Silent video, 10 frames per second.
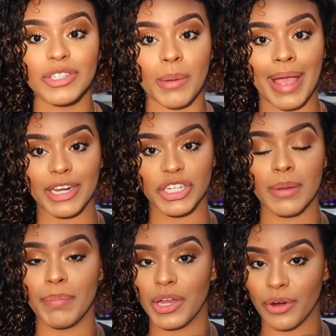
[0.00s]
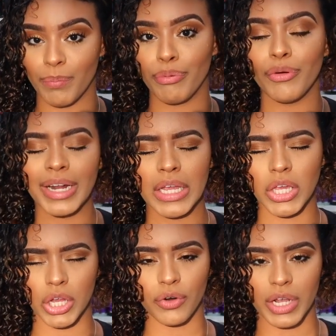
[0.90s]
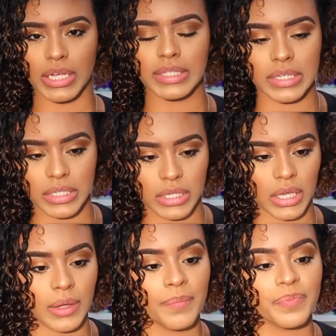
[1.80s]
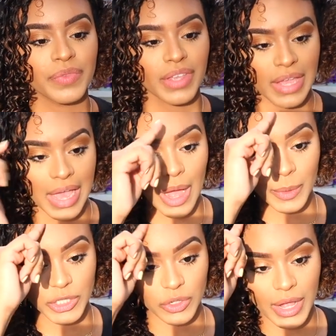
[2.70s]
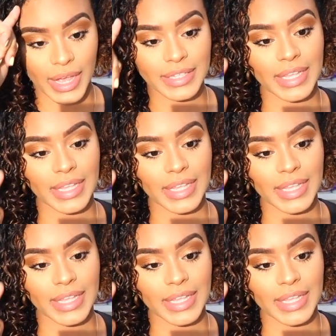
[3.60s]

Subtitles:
So I'm actually pretty curious to see how it dries.